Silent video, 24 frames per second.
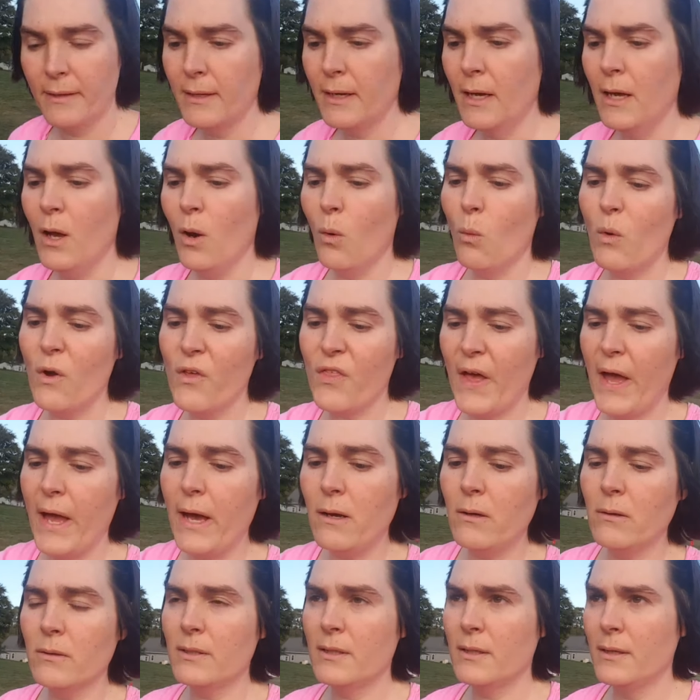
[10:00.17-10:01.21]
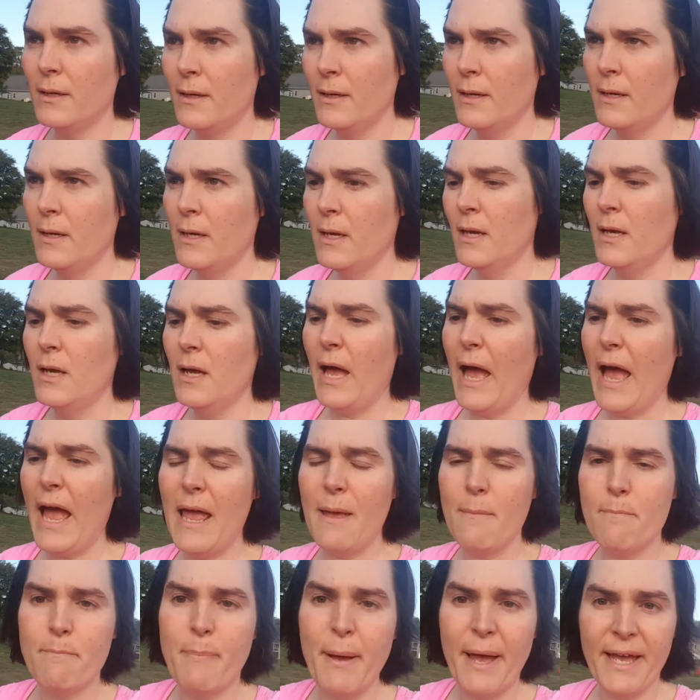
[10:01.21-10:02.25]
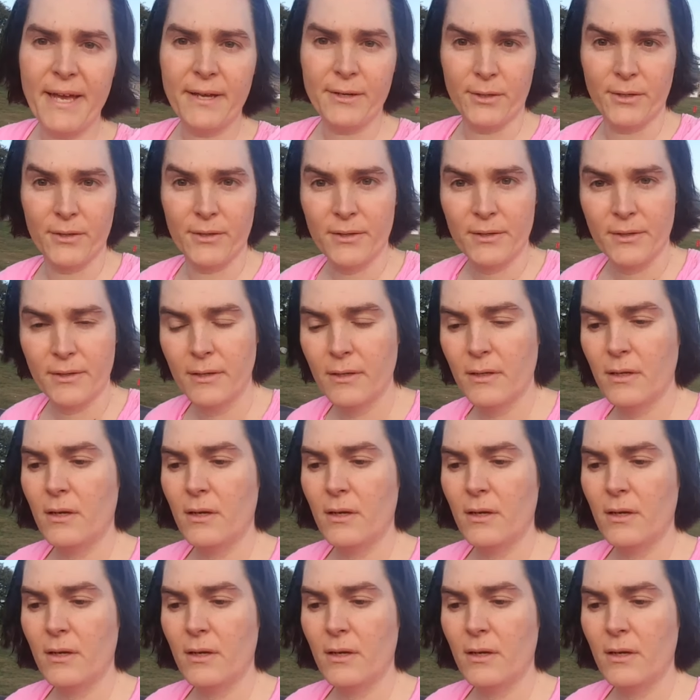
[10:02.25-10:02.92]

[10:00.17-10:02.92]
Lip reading: without a banner,